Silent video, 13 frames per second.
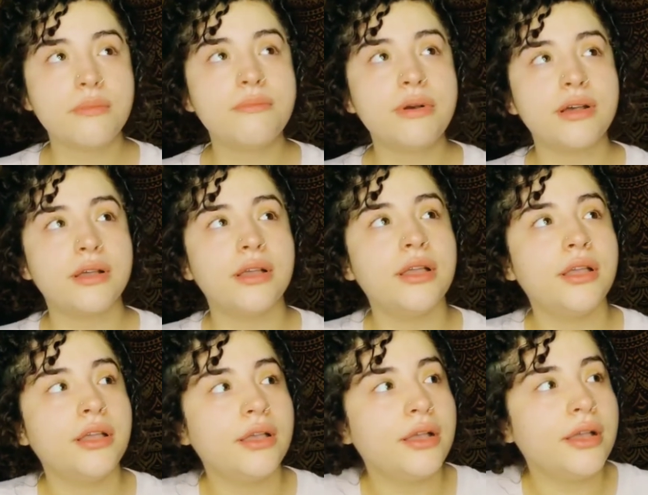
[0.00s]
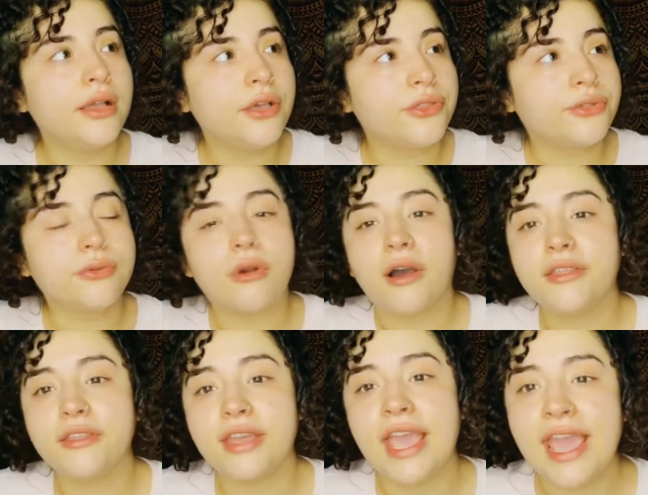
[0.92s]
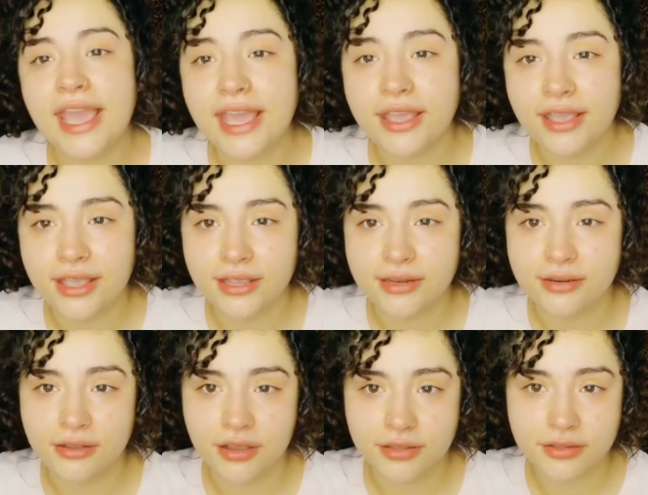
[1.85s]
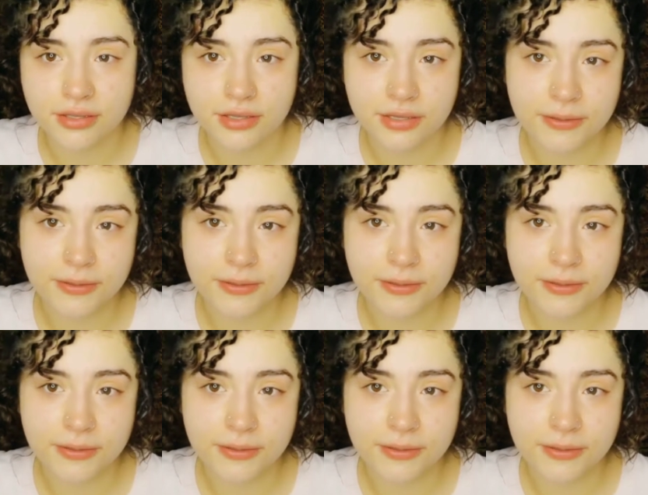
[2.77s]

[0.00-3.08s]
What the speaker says: But through all the hate and all the